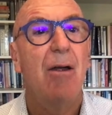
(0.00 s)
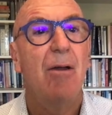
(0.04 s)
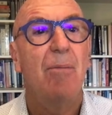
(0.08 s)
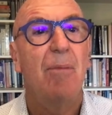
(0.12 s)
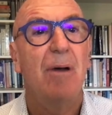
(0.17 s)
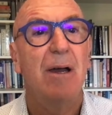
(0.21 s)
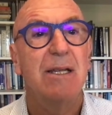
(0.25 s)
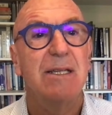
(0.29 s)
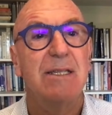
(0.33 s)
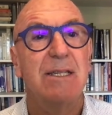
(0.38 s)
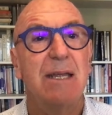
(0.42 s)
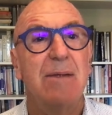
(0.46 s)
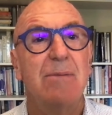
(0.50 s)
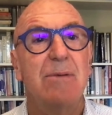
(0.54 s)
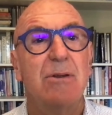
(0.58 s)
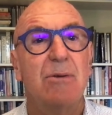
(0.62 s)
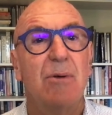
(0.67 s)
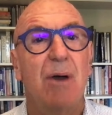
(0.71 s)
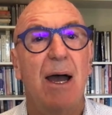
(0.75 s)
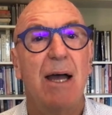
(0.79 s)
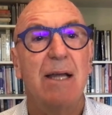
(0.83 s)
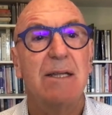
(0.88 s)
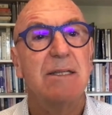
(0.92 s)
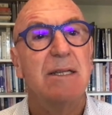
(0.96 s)
it might seem
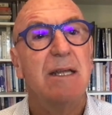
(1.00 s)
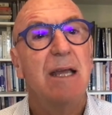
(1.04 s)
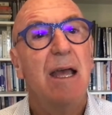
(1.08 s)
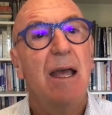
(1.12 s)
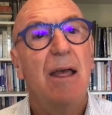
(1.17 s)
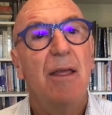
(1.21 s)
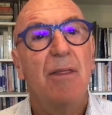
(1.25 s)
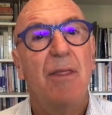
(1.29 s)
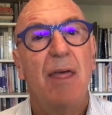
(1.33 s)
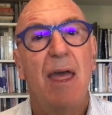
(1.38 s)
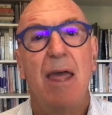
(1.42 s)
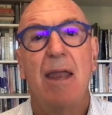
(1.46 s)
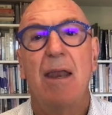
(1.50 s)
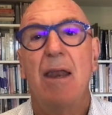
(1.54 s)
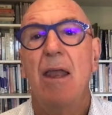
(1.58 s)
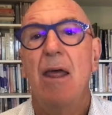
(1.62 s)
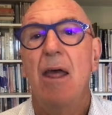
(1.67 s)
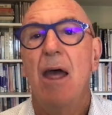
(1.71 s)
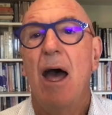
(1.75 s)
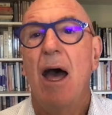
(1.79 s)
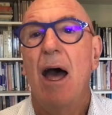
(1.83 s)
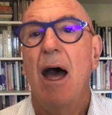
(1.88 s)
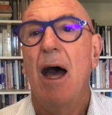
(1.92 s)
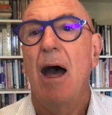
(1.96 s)
to us, then
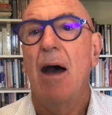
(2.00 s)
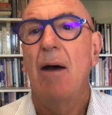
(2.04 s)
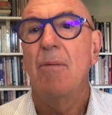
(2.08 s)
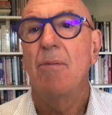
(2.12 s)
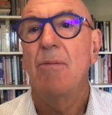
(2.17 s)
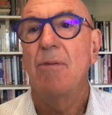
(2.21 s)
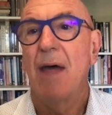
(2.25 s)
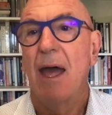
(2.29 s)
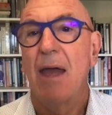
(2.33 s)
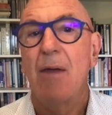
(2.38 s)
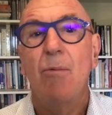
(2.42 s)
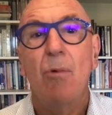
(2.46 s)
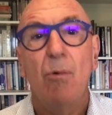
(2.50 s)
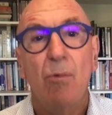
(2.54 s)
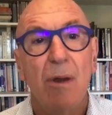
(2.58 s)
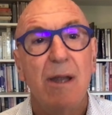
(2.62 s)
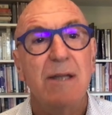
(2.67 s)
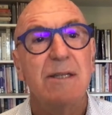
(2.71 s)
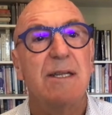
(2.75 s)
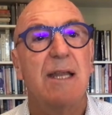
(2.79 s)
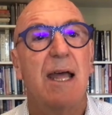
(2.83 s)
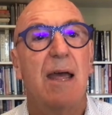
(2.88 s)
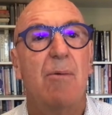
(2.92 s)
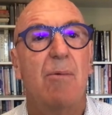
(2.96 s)
they will
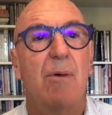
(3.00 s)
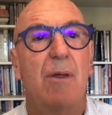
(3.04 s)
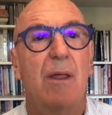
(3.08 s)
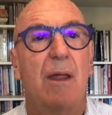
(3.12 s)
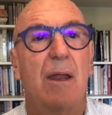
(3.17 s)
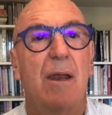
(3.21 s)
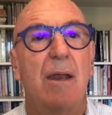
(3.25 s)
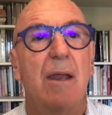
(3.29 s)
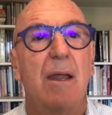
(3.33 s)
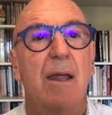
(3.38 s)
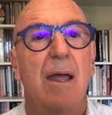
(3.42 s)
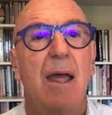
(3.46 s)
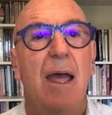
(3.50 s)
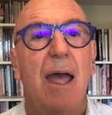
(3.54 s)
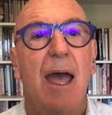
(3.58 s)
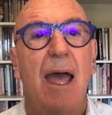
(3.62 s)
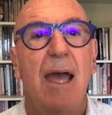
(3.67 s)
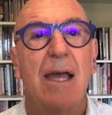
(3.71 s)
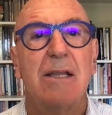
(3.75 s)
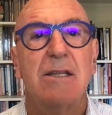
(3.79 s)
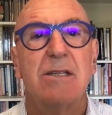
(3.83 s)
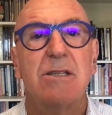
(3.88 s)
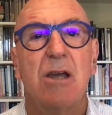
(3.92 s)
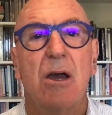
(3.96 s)
resonate with it.
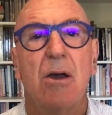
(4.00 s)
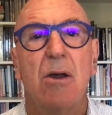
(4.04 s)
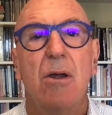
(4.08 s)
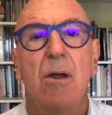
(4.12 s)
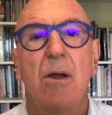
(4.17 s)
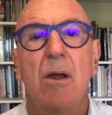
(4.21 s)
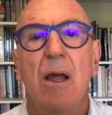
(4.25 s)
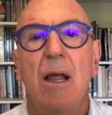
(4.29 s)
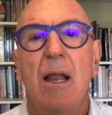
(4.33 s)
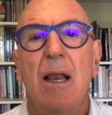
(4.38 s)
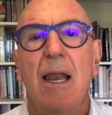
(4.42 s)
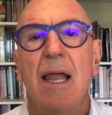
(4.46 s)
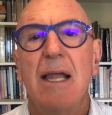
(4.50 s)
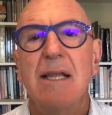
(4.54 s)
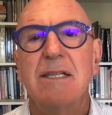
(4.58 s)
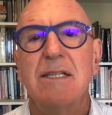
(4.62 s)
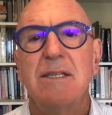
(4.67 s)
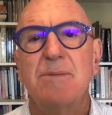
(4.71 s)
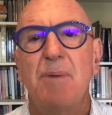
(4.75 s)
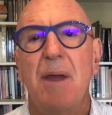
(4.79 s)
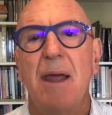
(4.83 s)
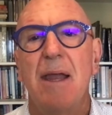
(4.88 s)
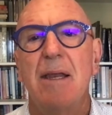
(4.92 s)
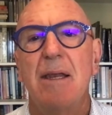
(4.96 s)
And so let's
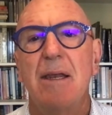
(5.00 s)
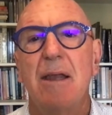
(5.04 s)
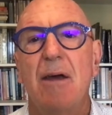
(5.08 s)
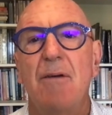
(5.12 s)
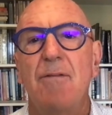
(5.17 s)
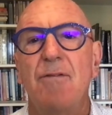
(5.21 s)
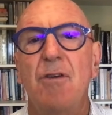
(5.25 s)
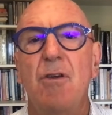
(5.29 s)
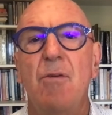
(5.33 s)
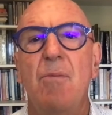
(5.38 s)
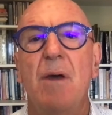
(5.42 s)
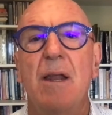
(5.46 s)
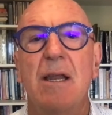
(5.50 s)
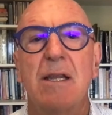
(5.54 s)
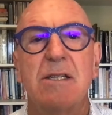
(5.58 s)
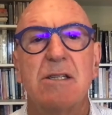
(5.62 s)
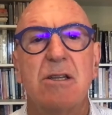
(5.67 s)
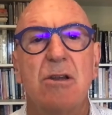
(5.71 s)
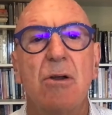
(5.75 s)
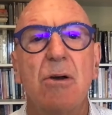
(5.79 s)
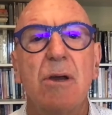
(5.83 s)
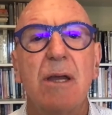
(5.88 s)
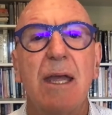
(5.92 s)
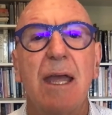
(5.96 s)
spend a few minutes
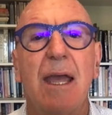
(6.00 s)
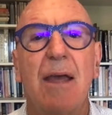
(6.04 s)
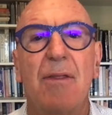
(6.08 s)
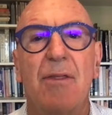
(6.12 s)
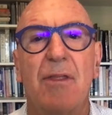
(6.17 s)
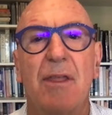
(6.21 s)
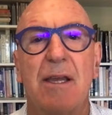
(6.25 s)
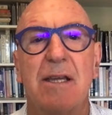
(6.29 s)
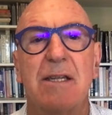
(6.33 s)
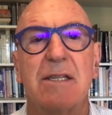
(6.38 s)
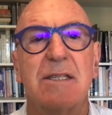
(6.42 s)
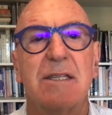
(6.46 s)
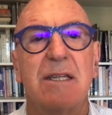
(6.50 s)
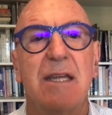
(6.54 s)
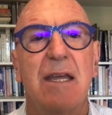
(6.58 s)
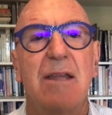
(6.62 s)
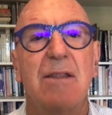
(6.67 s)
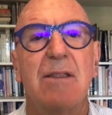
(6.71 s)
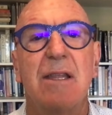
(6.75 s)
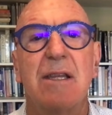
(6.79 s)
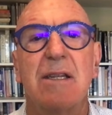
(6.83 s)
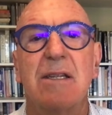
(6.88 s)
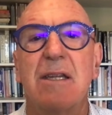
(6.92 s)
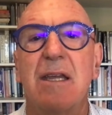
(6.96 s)
looking at this
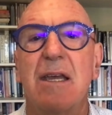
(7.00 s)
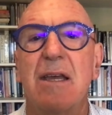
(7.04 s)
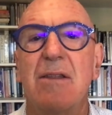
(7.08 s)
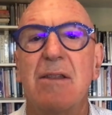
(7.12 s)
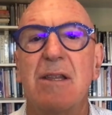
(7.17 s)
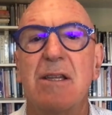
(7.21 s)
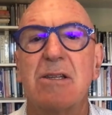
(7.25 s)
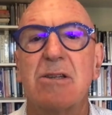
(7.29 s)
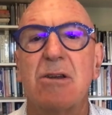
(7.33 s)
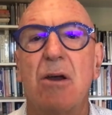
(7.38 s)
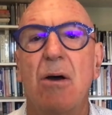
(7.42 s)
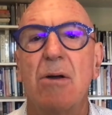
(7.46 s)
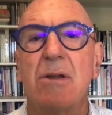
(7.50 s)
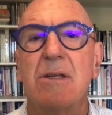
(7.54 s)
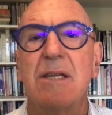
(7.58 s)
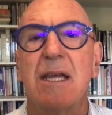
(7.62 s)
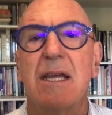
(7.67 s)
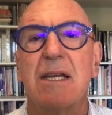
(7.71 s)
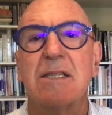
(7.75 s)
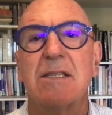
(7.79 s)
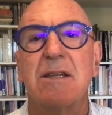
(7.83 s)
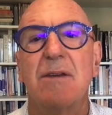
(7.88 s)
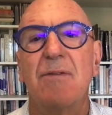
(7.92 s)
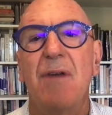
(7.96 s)
in this
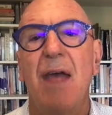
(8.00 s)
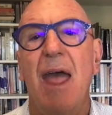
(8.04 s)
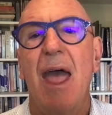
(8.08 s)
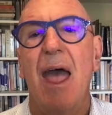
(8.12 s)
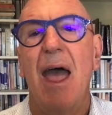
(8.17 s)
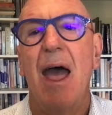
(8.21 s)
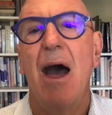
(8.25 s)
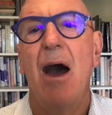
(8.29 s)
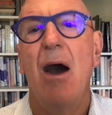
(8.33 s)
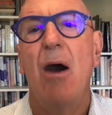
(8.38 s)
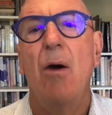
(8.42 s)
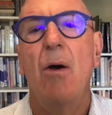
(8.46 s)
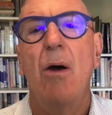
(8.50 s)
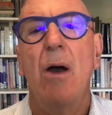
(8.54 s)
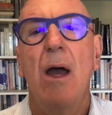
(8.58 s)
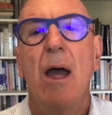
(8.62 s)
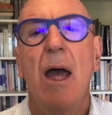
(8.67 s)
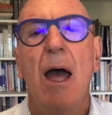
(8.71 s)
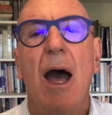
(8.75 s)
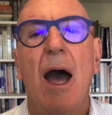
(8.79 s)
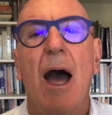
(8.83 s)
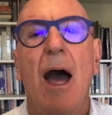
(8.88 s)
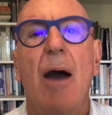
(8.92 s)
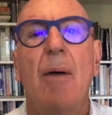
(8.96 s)
context of how
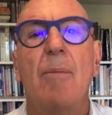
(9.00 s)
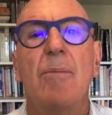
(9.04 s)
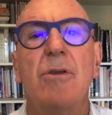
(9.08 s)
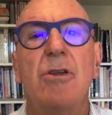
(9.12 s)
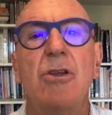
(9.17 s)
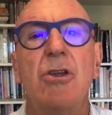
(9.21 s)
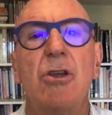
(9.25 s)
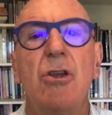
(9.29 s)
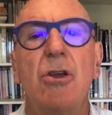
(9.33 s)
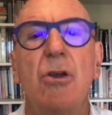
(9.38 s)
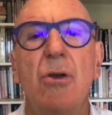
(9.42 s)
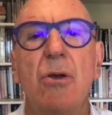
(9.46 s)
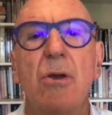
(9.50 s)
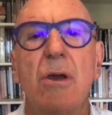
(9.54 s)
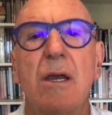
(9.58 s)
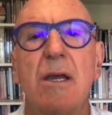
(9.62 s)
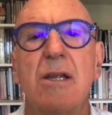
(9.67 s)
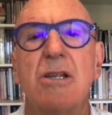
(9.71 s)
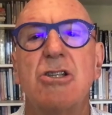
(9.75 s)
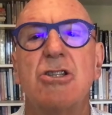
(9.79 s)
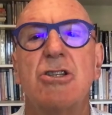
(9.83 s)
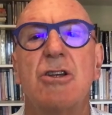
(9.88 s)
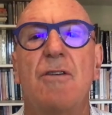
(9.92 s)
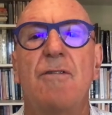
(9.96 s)
you
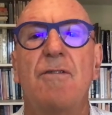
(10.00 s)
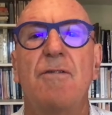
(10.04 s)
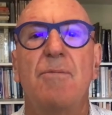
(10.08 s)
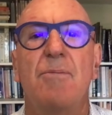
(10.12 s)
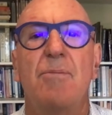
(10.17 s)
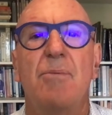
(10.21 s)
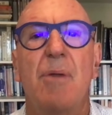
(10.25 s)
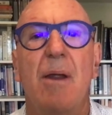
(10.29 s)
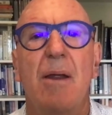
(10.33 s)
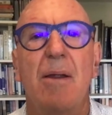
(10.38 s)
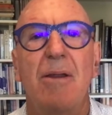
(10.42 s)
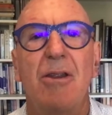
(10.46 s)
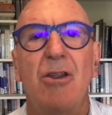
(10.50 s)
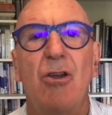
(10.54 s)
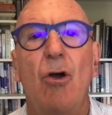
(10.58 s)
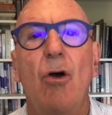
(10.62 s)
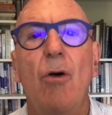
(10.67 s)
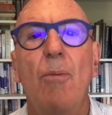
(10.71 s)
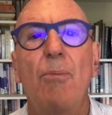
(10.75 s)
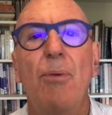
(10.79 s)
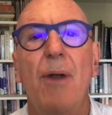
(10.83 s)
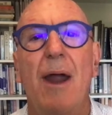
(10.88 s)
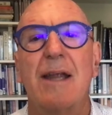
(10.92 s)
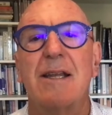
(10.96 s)
can shift
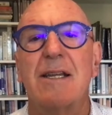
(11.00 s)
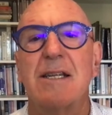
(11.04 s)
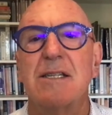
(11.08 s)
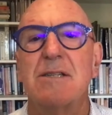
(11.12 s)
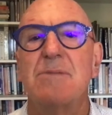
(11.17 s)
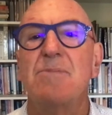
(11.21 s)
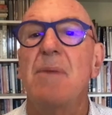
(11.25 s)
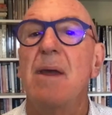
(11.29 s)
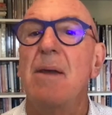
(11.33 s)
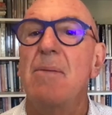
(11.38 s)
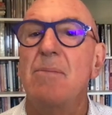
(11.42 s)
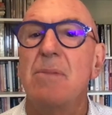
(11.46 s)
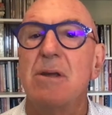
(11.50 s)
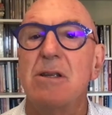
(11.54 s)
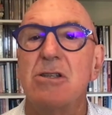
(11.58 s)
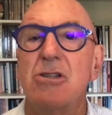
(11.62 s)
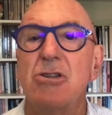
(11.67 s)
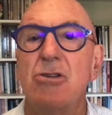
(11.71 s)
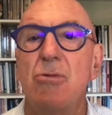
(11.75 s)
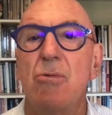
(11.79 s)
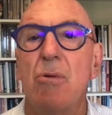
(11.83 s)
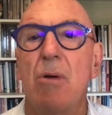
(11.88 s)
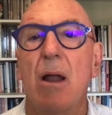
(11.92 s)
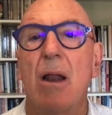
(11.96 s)
your practice members'
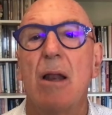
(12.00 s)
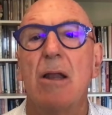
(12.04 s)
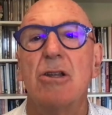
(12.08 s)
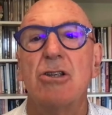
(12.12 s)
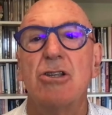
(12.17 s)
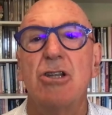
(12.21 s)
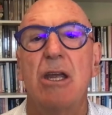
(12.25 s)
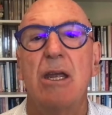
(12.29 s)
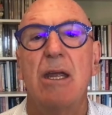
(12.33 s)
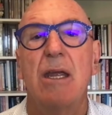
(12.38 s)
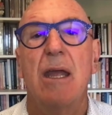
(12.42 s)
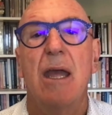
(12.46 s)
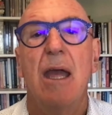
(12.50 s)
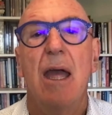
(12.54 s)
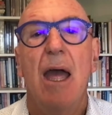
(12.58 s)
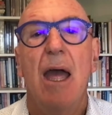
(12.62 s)
neurology